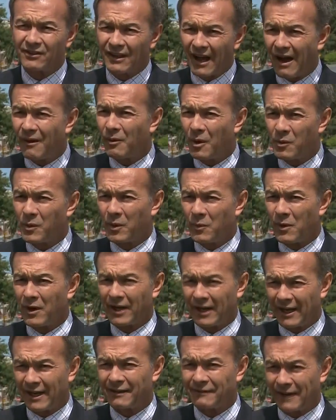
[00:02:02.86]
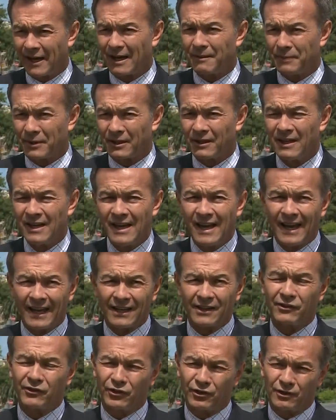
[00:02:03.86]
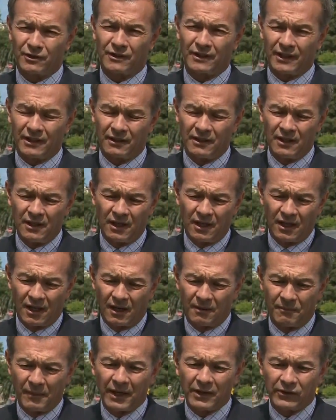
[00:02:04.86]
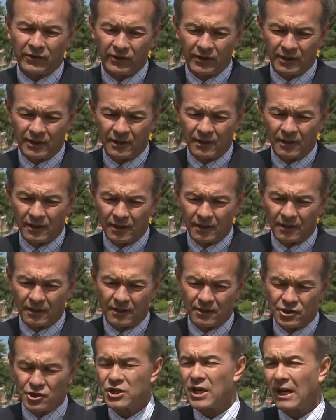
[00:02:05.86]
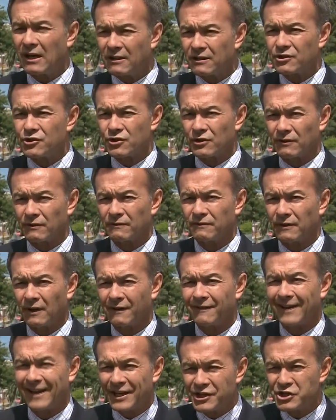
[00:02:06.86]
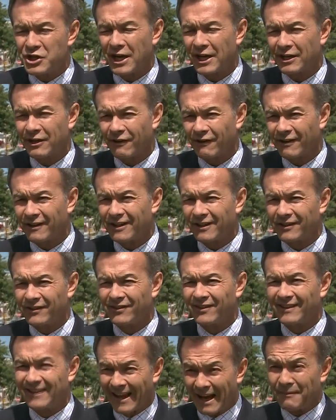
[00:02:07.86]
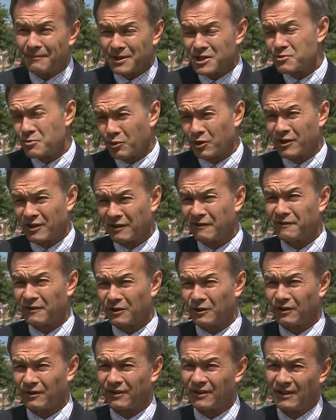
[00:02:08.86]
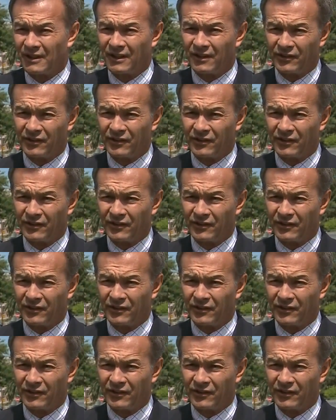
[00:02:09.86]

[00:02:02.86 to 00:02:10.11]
is not what we want to have happen, and it certainly uh, makes the, the challenge of, of educating our kids that much more difficult.